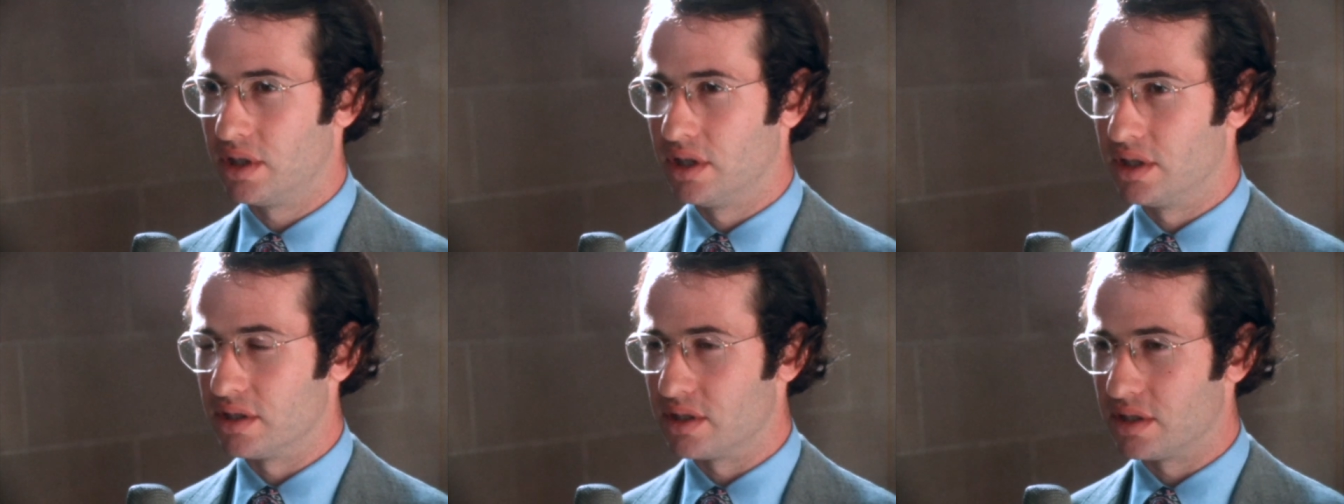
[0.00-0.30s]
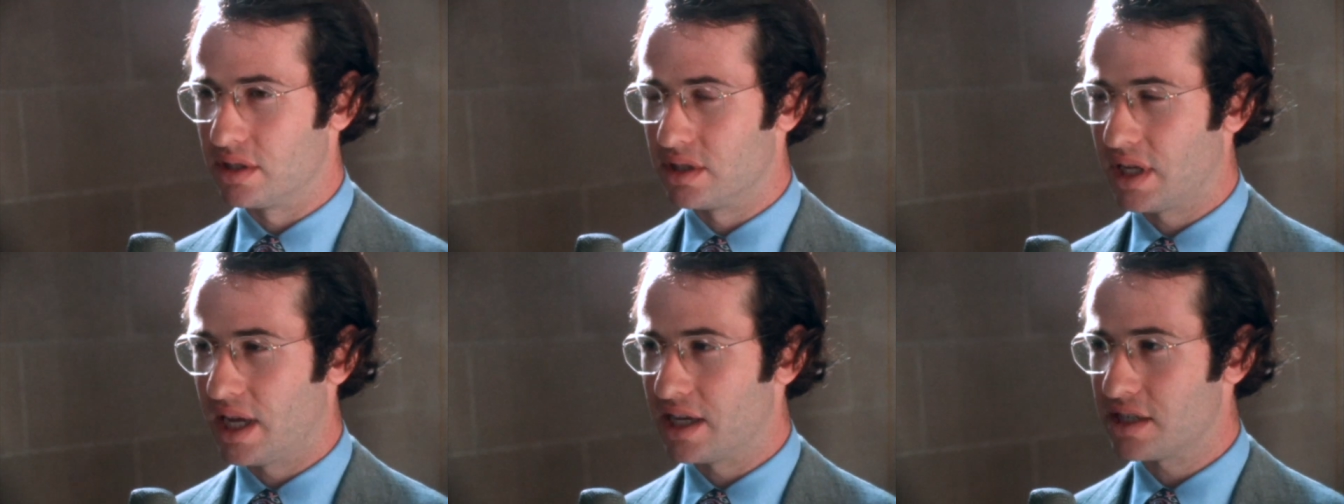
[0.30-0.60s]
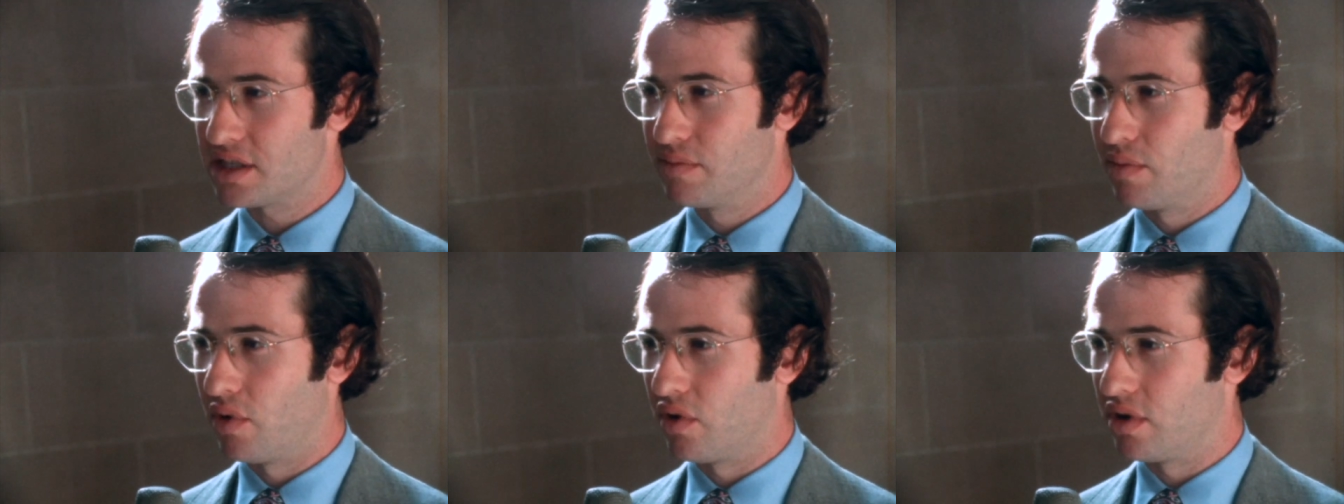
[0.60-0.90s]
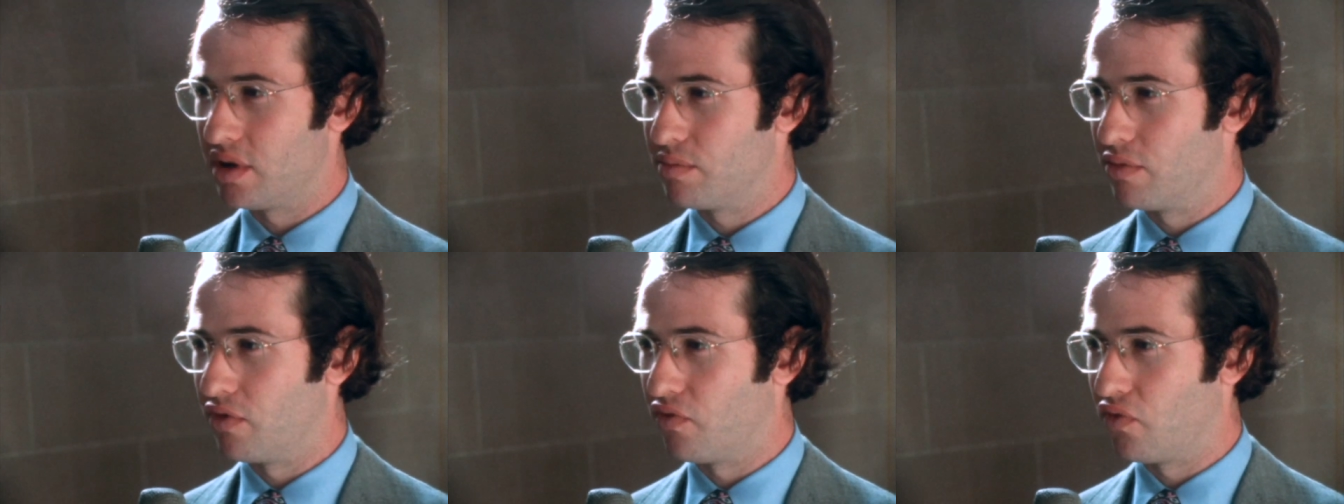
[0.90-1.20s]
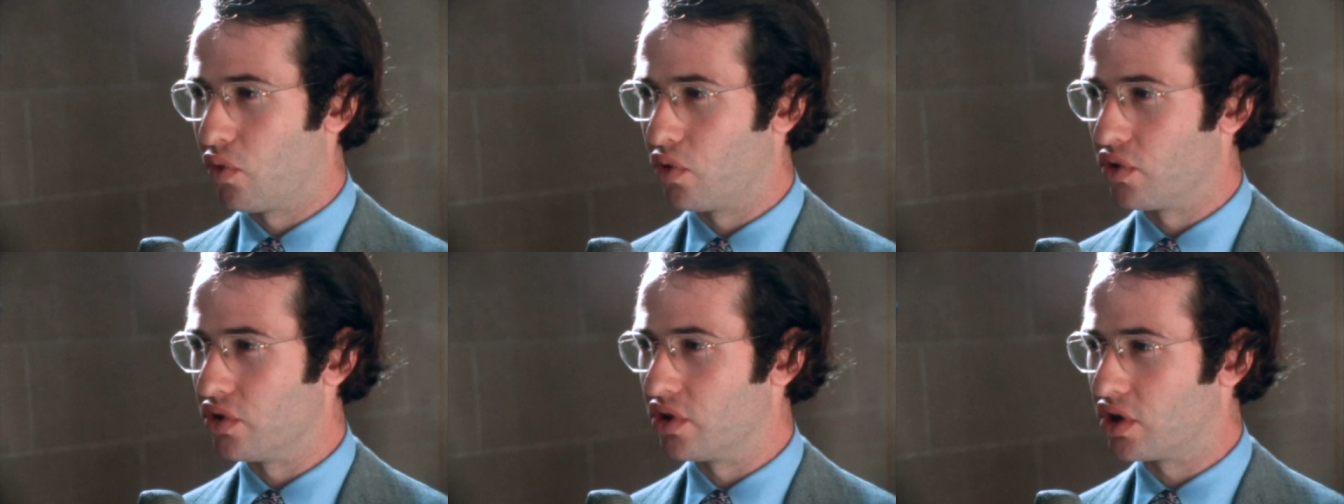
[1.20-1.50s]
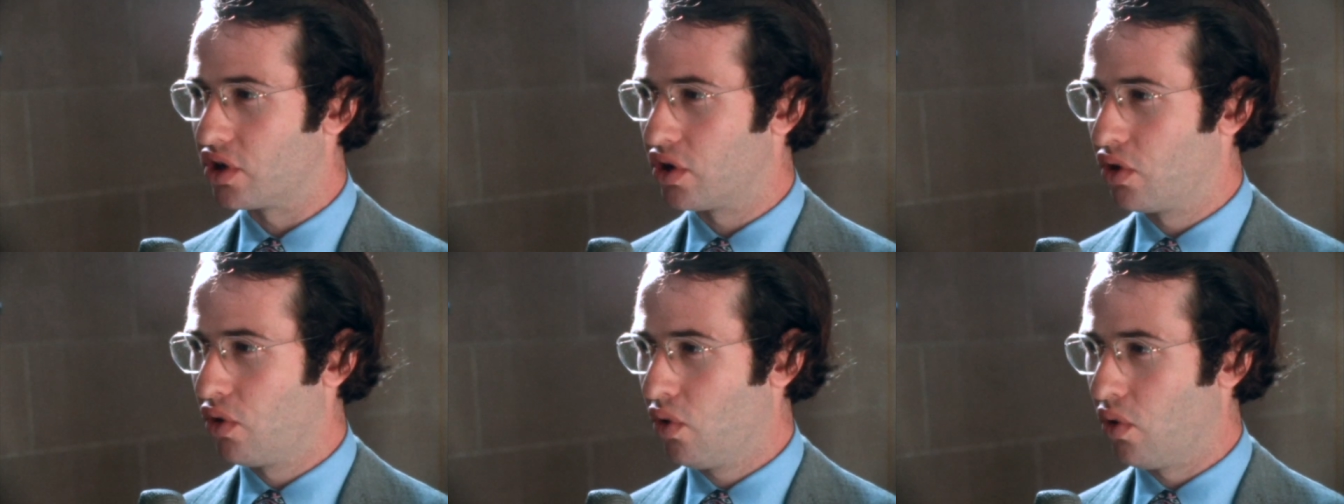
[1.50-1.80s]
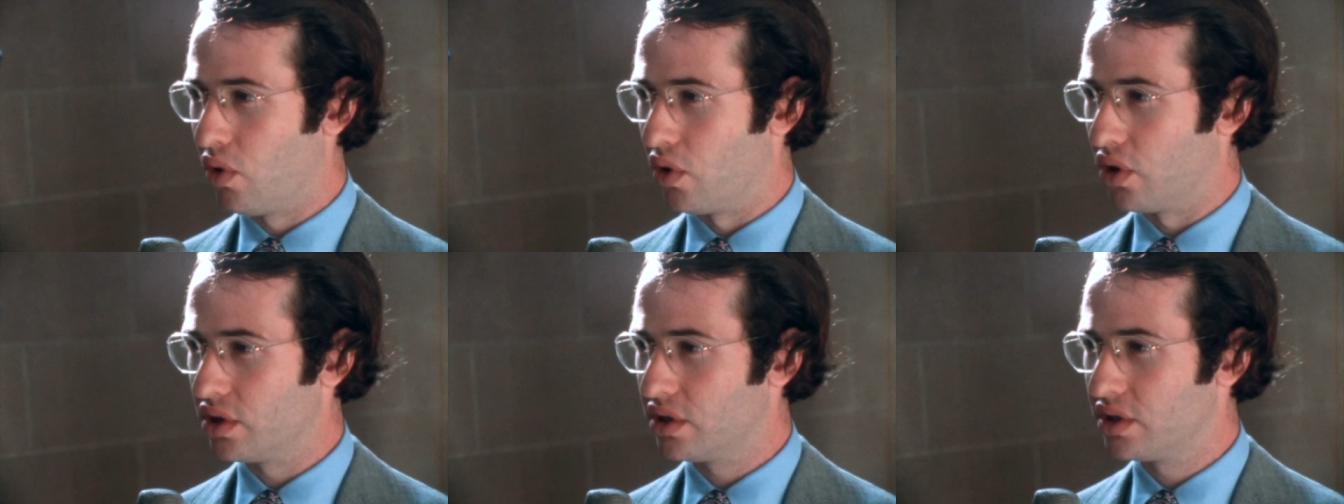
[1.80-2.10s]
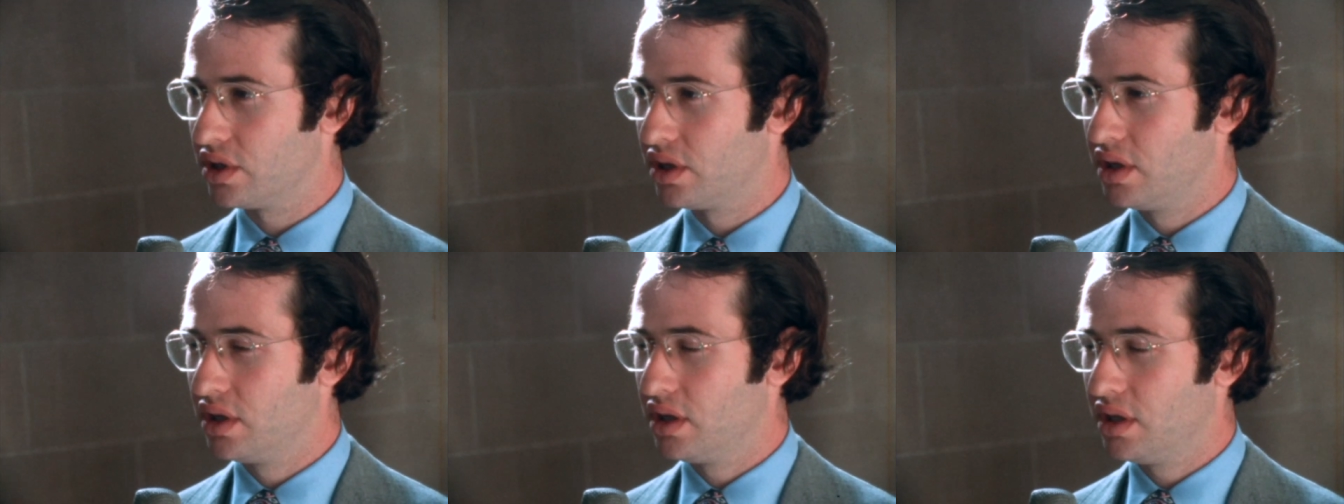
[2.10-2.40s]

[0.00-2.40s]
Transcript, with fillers: as testimony before the court